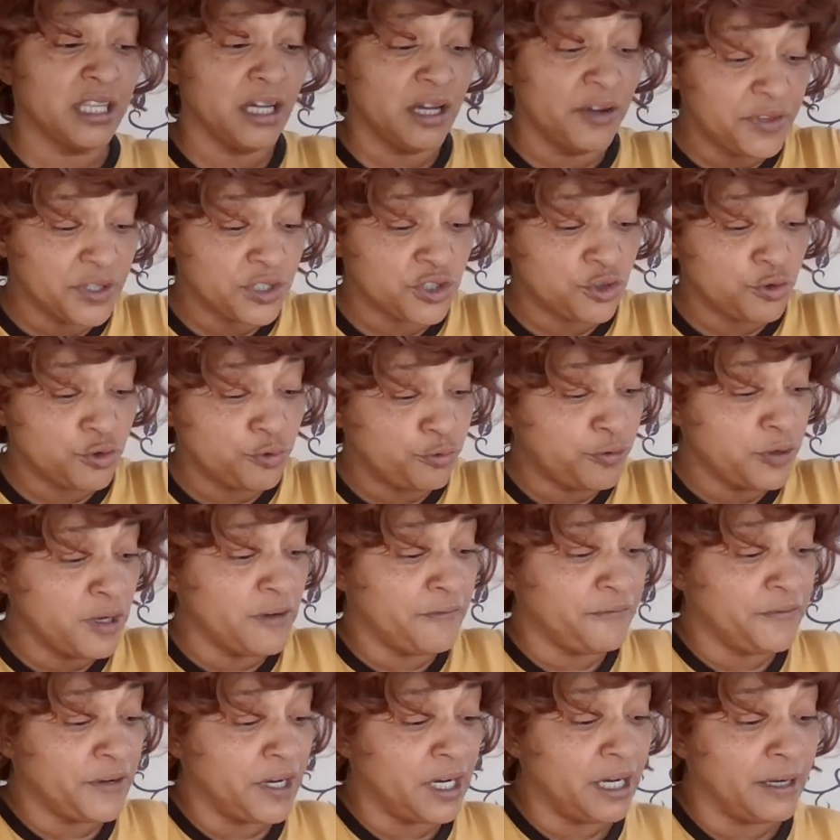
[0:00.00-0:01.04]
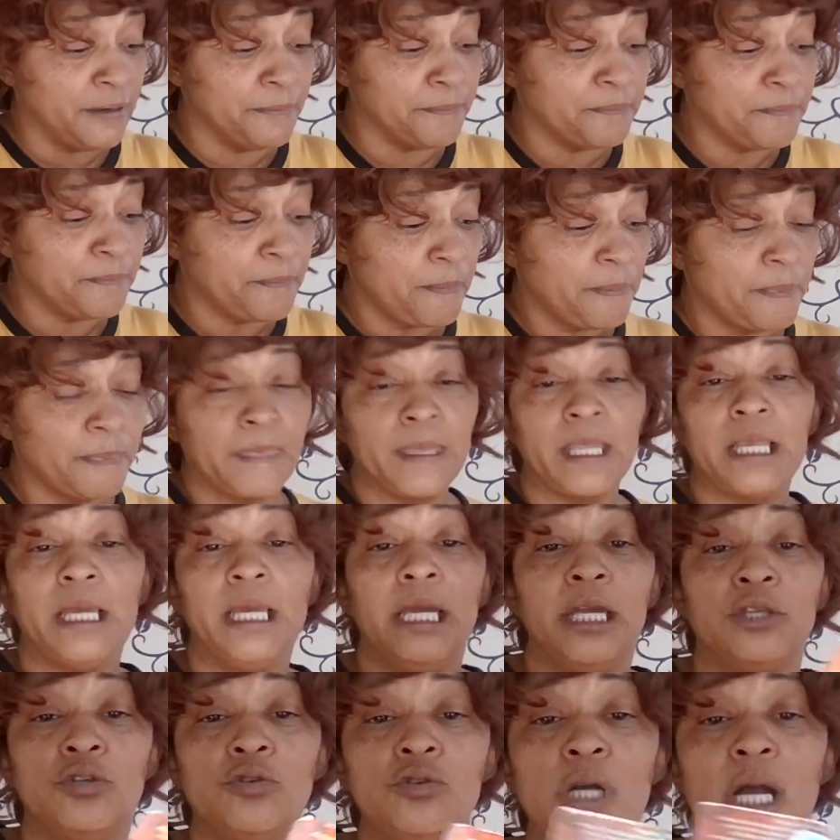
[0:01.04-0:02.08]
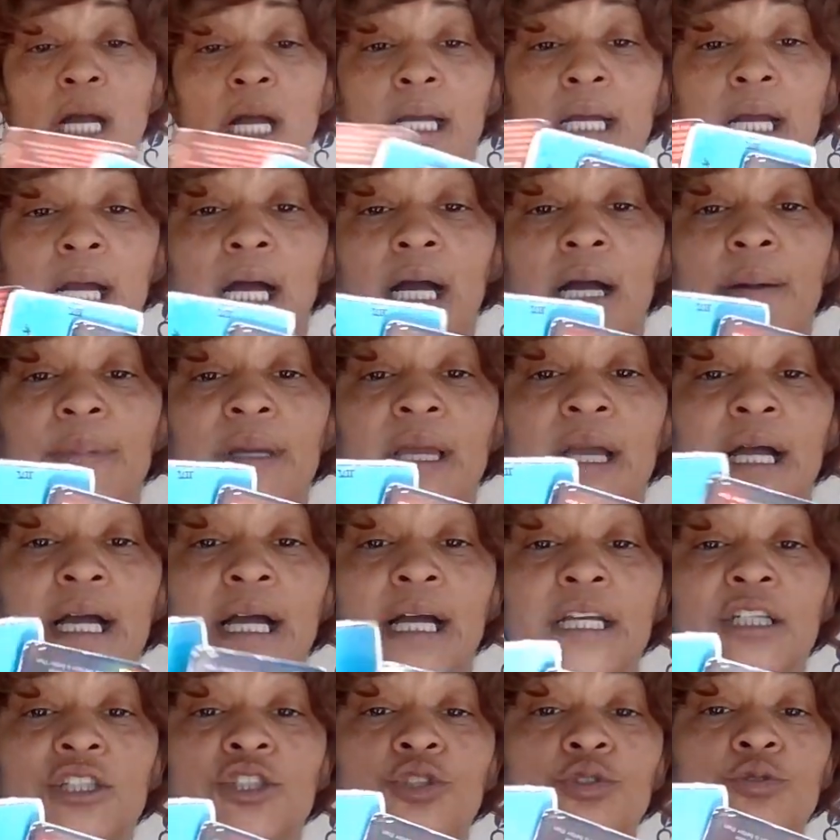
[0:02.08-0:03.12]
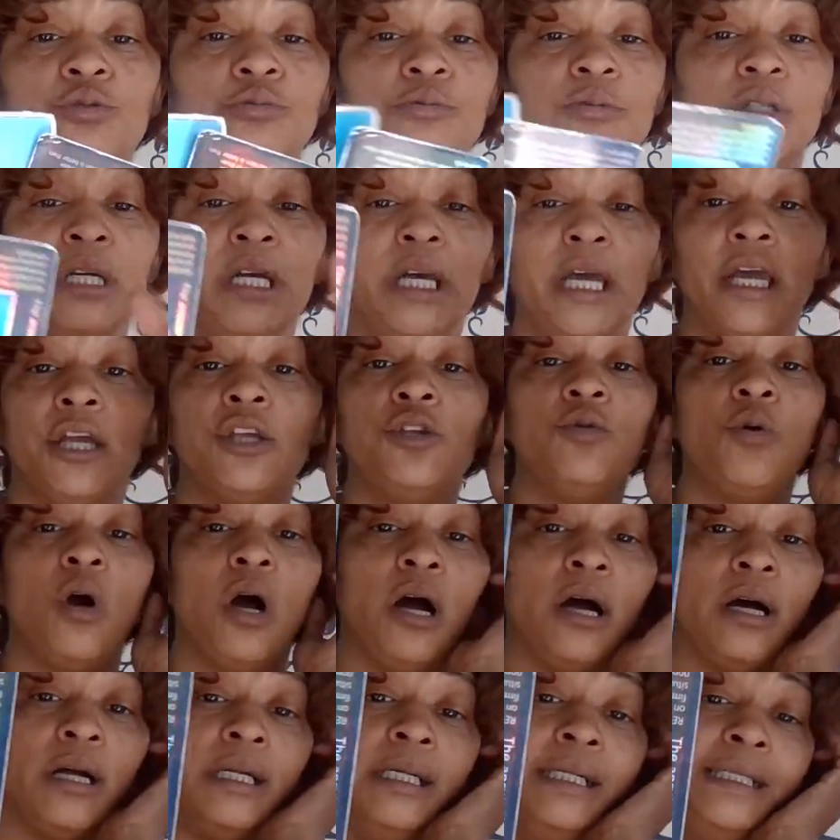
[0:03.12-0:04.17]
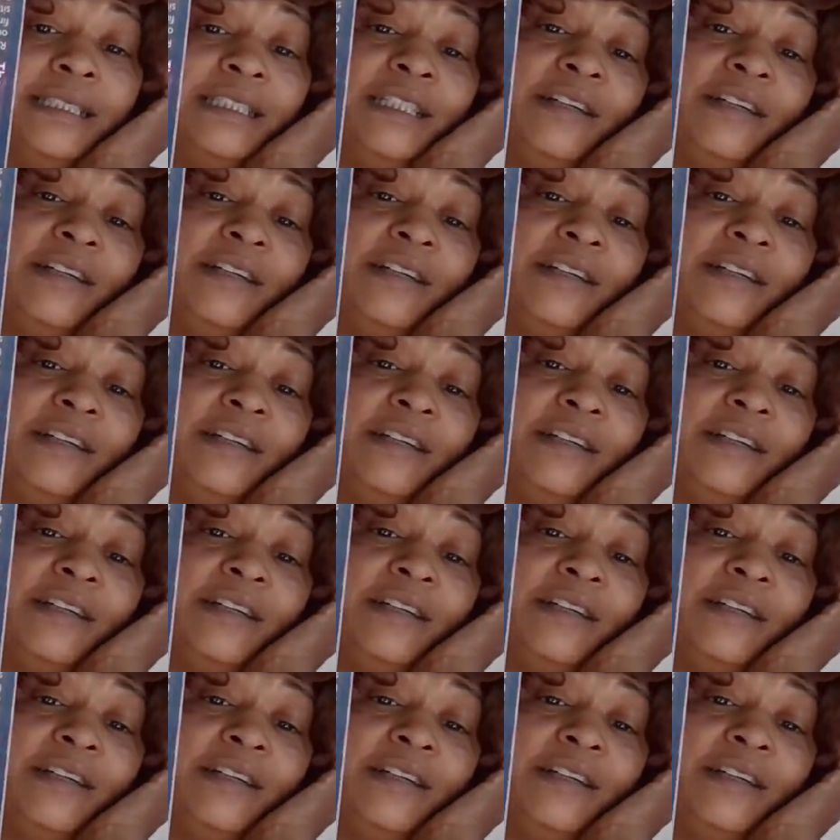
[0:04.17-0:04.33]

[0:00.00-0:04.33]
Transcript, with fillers: love that you feel for her. And you got God behind you, and you are